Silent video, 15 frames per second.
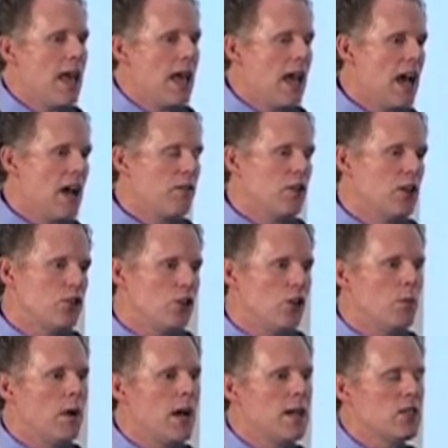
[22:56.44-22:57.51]
After
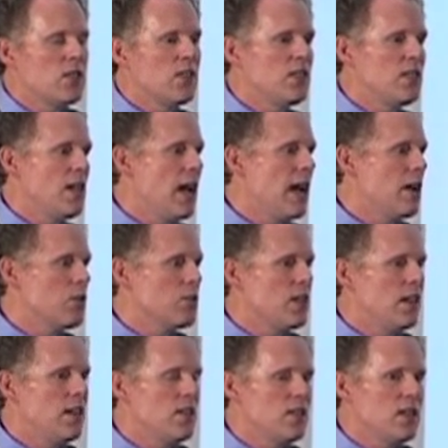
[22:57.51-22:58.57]
2 months, the CIO
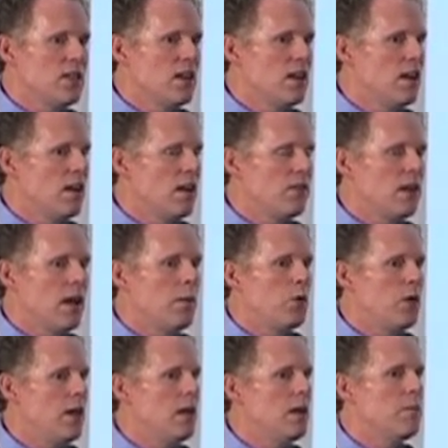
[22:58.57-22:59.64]
said, this isn't enough time.
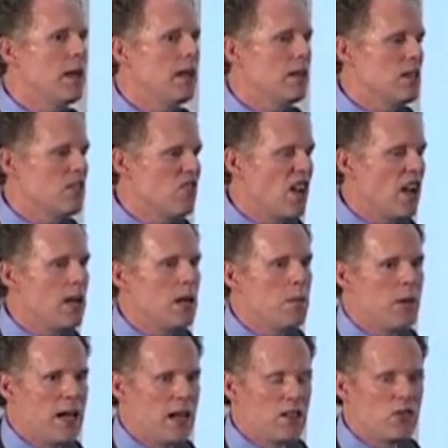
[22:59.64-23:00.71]
We need to make this 90
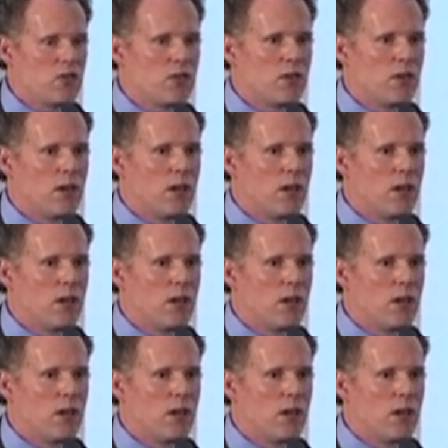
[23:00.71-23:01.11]
minutes